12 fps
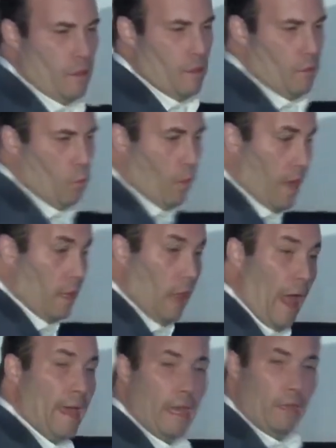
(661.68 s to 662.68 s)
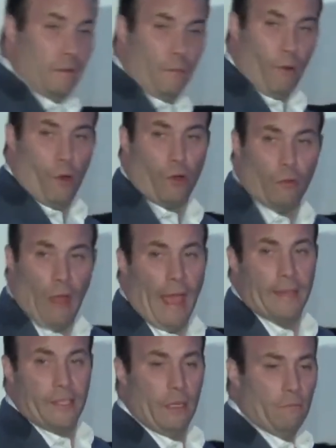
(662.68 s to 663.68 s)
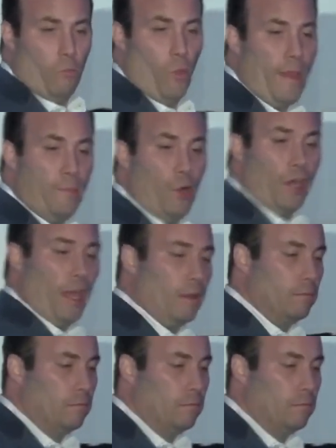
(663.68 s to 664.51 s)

we like it, the broker likes it, we book it.